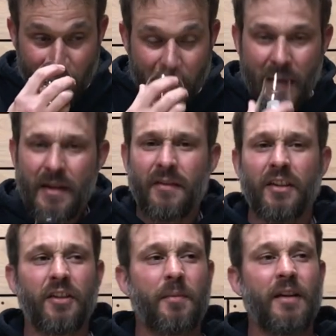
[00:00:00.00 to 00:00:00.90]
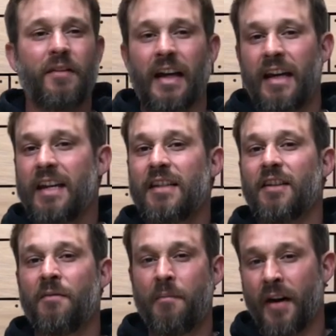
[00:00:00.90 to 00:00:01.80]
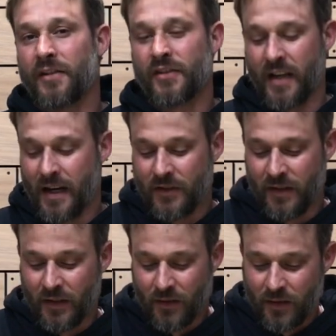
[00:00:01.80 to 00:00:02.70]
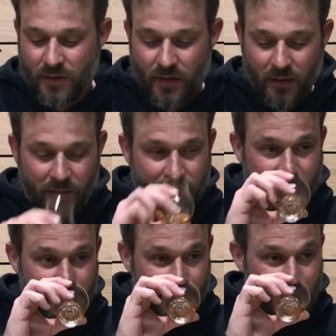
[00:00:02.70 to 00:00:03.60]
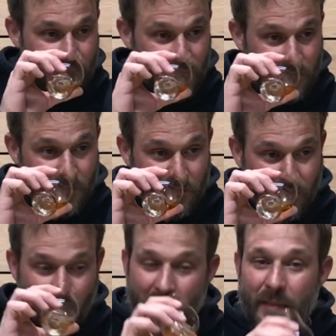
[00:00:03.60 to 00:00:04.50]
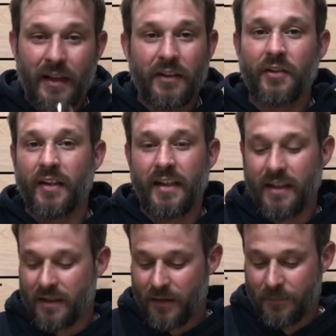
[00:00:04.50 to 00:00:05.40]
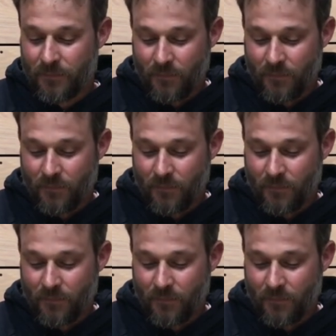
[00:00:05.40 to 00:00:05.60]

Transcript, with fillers: Maybe even a little bit of like a hint of butterscotch in there also. Maybe a little hint.